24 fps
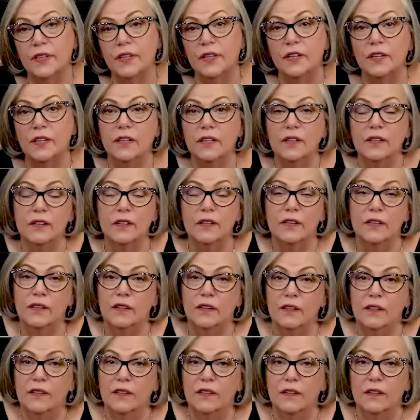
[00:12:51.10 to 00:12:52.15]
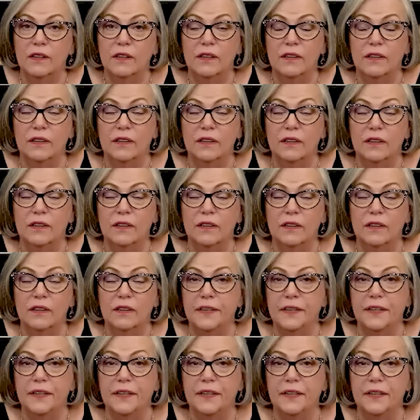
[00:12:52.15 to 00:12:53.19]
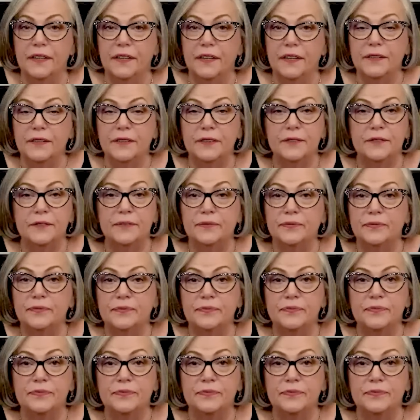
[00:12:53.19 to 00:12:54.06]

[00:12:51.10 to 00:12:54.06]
The person shown says nothing.